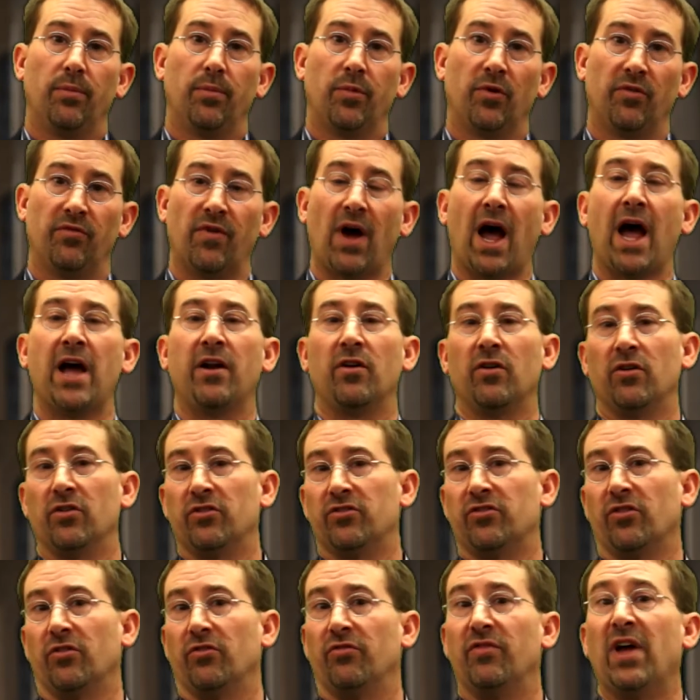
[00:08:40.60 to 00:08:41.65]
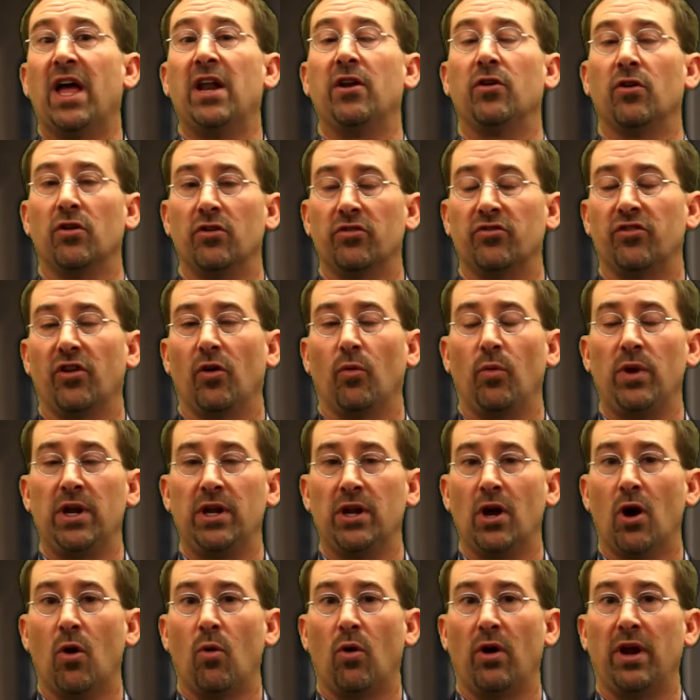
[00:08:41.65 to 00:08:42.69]
providers or vendors that we
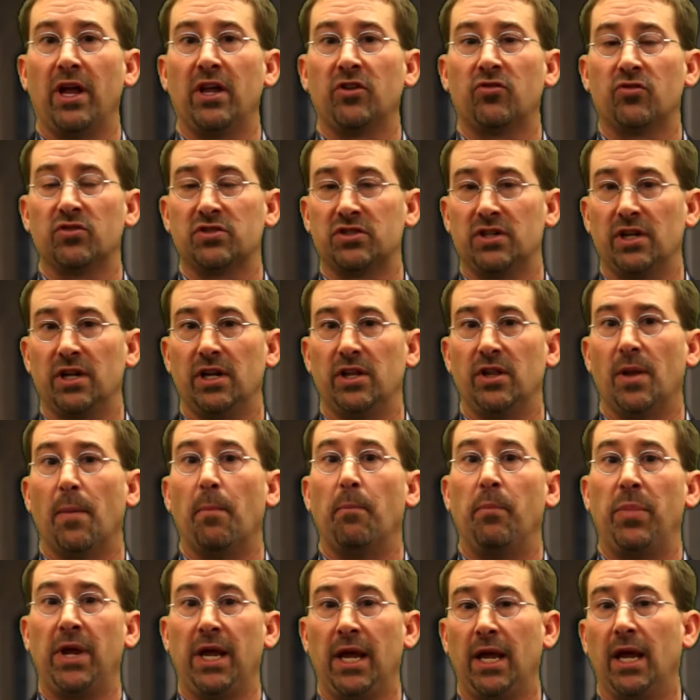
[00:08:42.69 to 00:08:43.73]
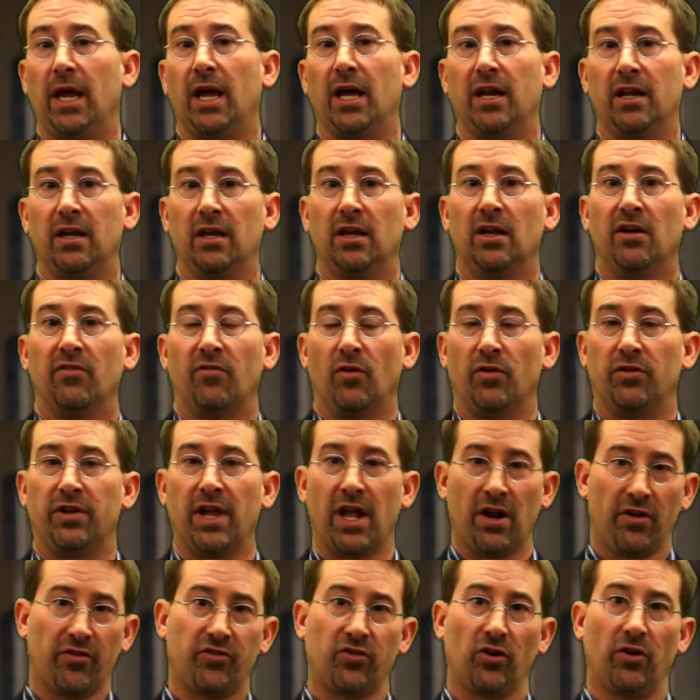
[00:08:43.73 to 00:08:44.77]
know are interested in the bid for
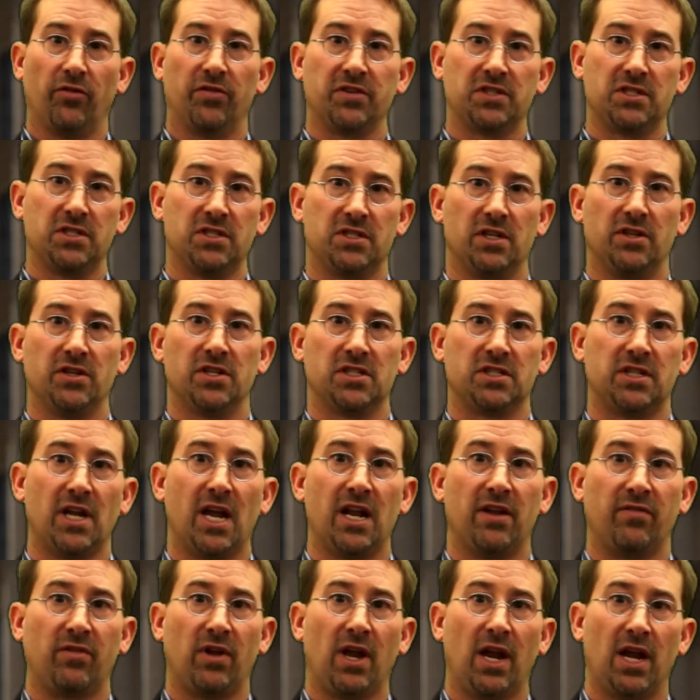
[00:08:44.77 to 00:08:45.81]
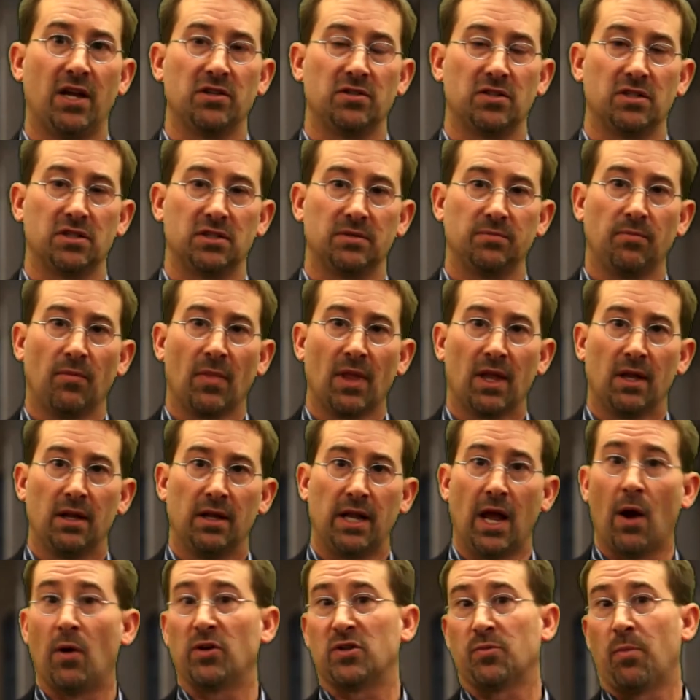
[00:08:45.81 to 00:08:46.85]
dental services in the state of Kansas.
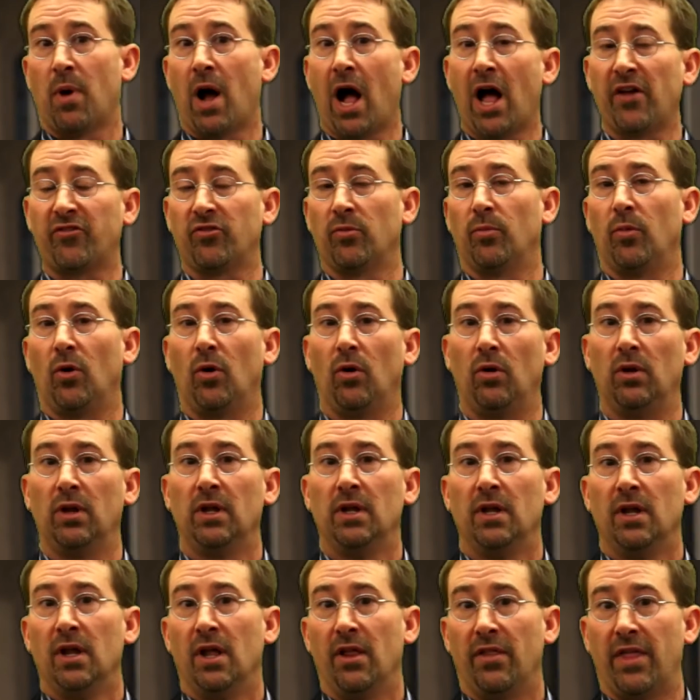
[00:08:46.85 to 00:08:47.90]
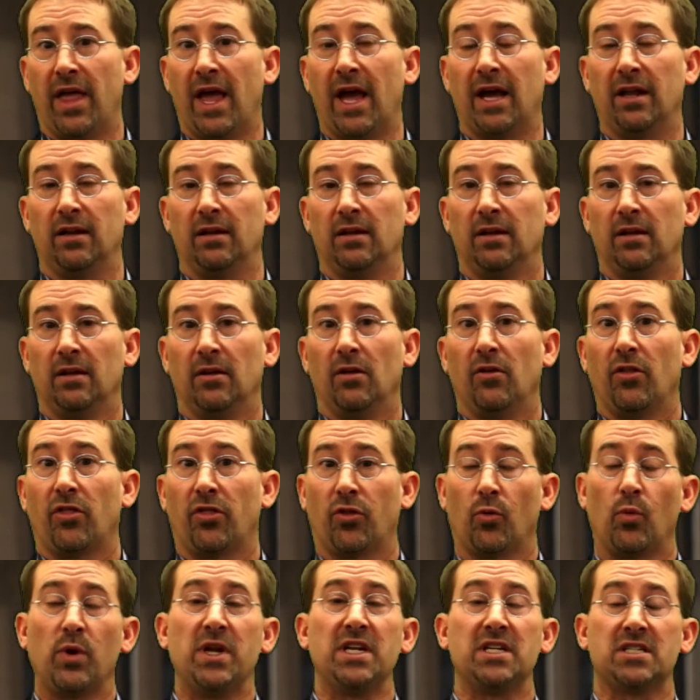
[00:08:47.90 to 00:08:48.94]
Now, it's possible that
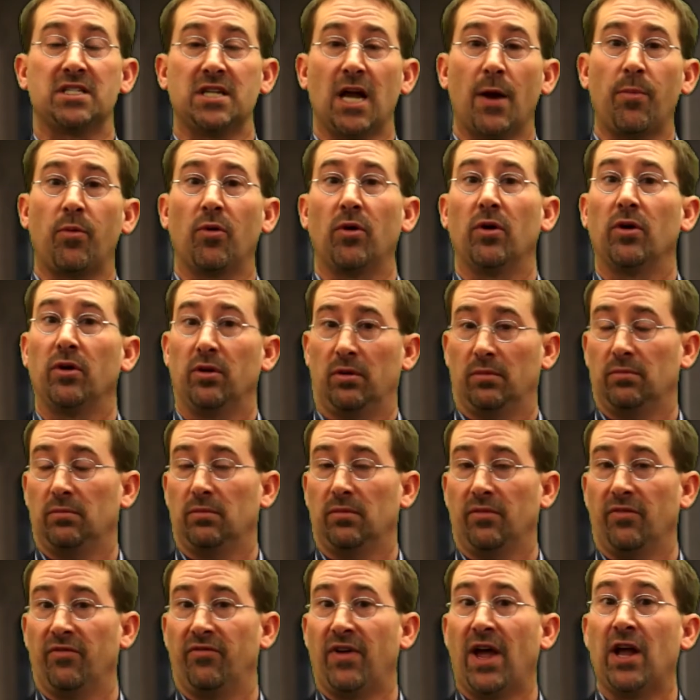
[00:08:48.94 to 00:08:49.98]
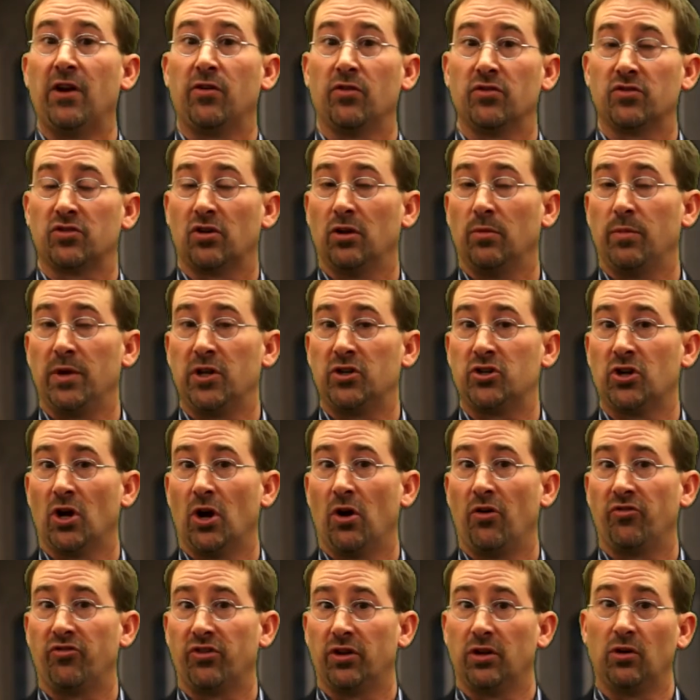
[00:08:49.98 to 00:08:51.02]
3 separate vendors could be
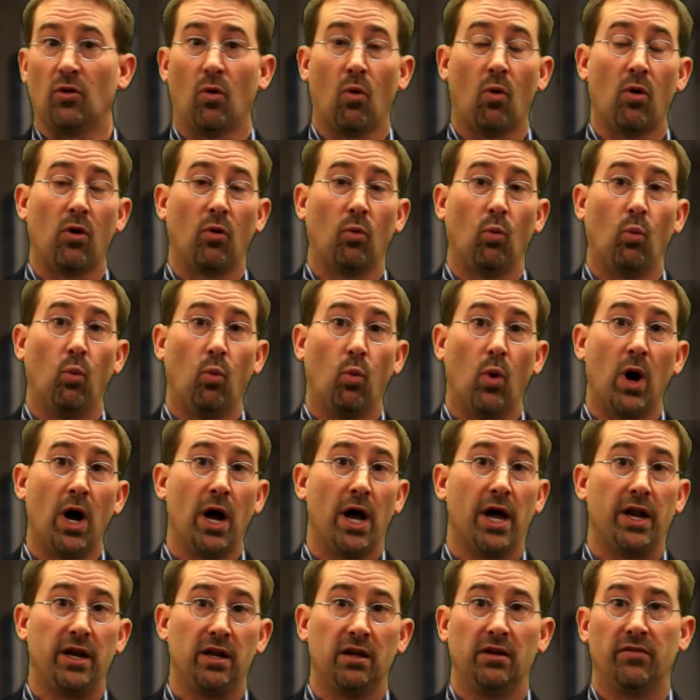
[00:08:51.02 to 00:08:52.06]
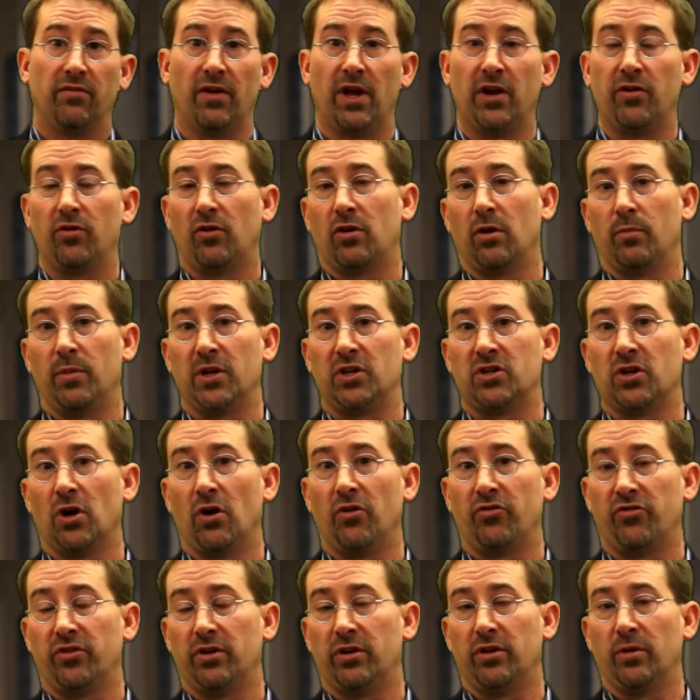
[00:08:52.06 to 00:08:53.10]
chosen, or 1 vendor could be
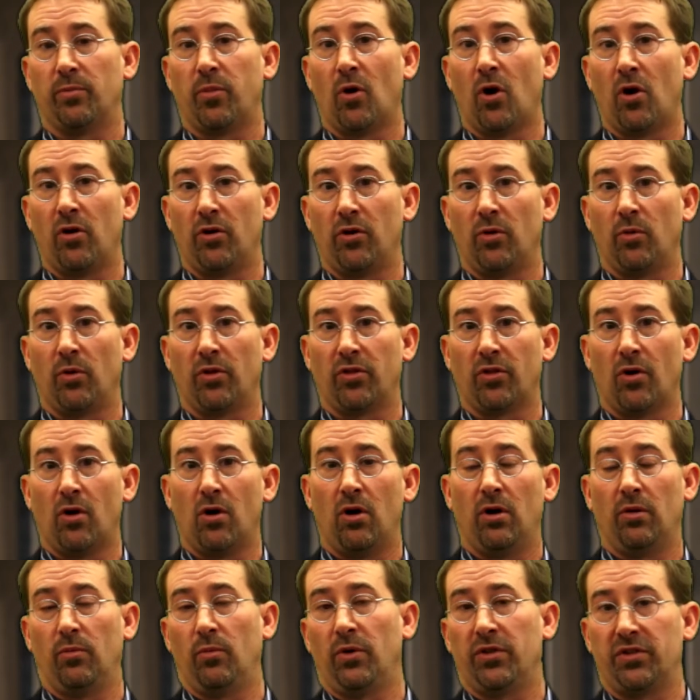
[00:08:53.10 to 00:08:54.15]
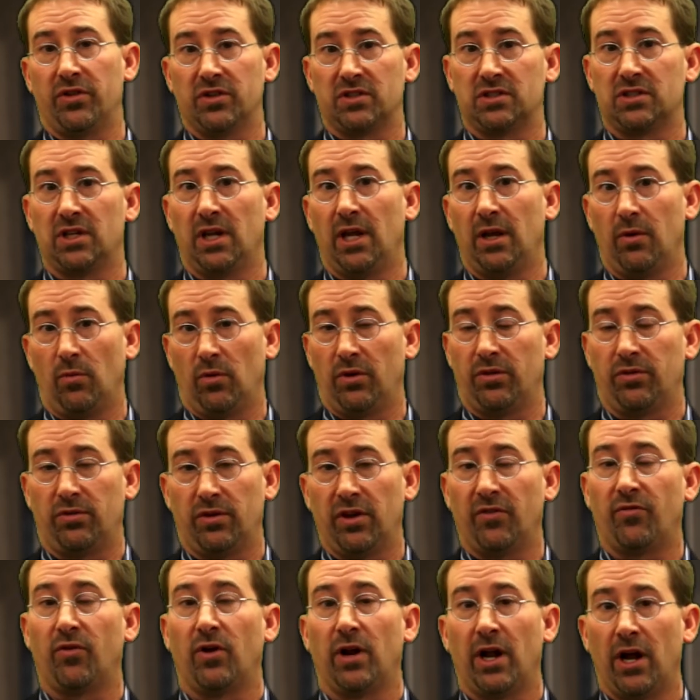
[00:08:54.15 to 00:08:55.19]
chosen to partner with the state with
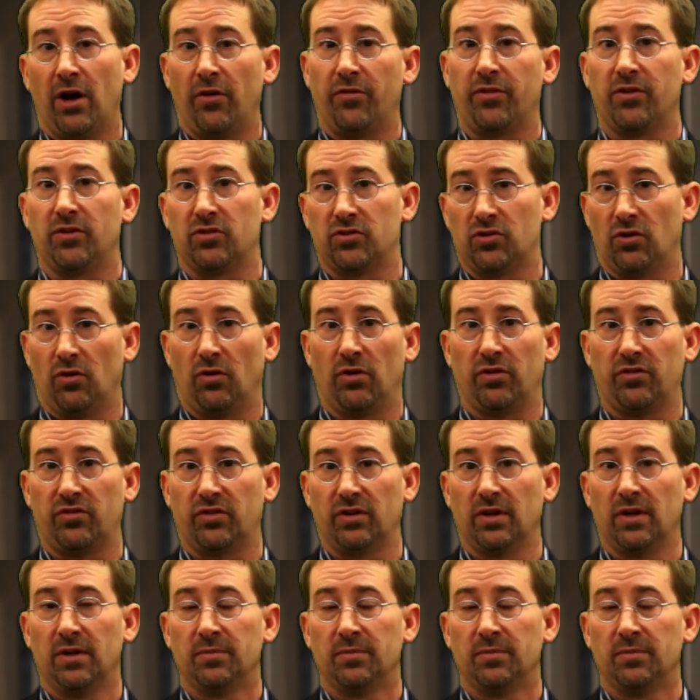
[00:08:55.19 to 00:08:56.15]
different health insurance.